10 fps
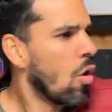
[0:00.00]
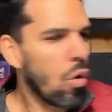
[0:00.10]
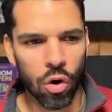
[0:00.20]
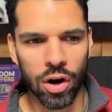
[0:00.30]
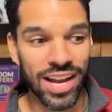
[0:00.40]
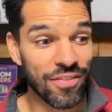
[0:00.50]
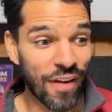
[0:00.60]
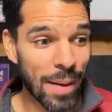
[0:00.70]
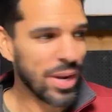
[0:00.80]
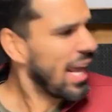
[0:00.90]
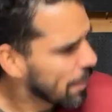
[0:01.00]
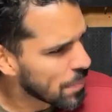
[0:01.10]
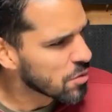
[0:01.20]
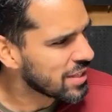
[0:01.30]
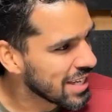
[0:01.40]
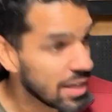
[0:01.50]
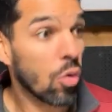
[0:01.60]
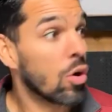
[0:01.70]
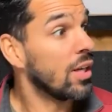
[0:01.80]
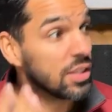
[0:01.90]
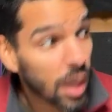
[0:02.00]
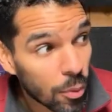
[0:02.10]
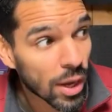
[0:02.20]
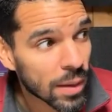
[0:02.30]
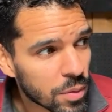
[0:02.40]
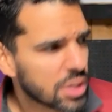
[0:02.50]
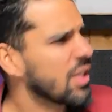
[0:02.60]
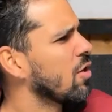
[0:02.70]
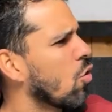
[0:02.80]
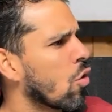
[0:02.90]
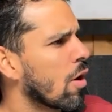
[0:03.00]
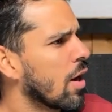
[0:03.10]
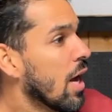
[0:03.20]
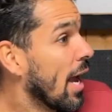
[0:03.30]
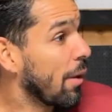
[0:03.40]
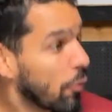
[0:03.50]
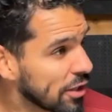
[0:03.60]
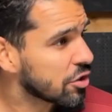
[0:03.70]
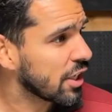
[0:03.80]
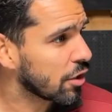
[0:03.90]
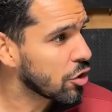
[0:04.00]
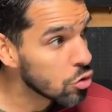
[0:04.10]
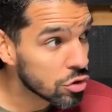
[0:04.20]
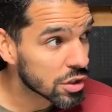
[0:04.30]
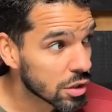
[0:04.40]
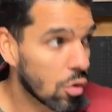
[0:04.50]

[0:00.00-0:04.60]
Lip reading: or if I'm an amputee or a double amputee or a wheelchair user,